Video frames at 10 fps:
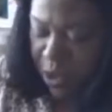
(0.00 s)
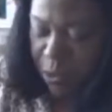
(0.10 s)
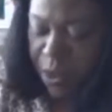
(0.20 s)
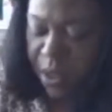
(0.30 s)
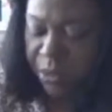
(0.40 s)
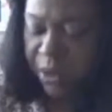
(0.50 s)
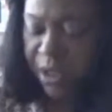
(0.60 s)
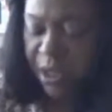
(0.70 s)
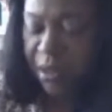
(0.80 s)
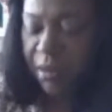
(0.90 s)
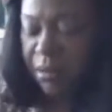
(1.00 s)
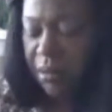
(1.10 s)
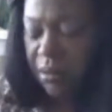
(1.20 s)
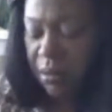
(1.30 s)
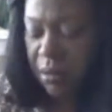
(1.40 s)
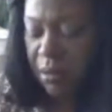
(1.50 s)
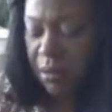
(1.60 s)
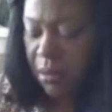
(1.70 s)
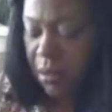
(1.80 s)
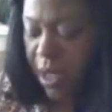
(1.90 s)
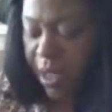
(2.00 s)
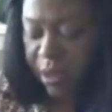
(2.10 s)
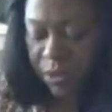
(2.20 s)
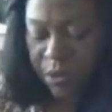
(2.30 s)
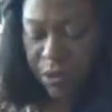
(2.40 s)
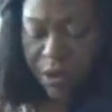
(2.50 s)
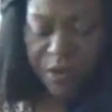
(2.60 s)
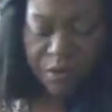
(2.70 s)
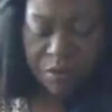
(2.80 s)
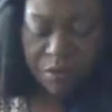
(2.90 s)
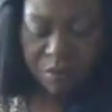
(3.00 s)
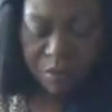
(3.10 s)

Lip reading: what, 1% castor oil?